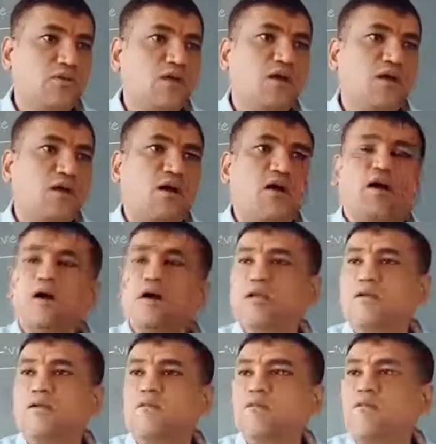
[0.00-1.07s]
or
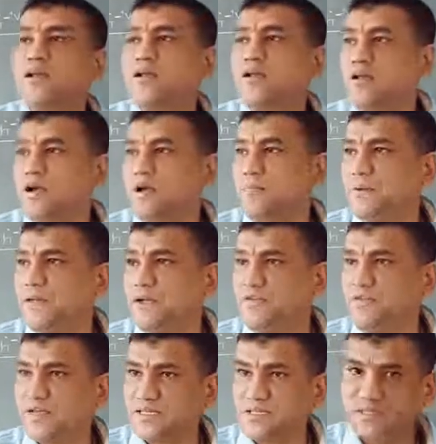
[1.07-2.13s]
one copy
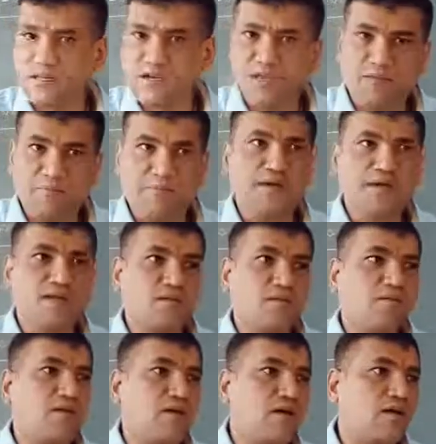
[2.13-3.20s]
of extra,
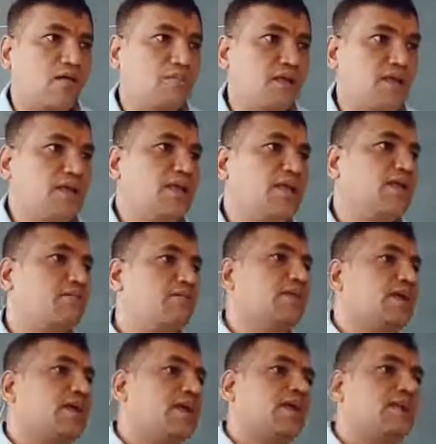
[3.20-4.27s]
but normally it
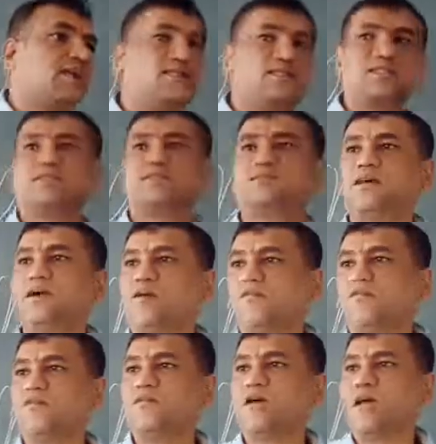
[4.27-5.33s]
may consist
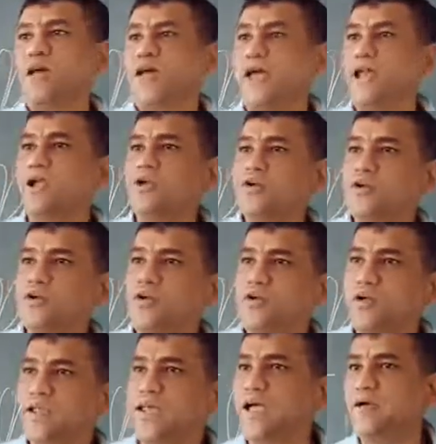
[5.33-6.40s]
of
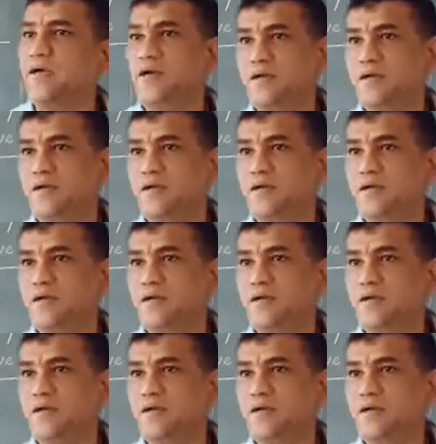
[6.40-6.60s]
androfusion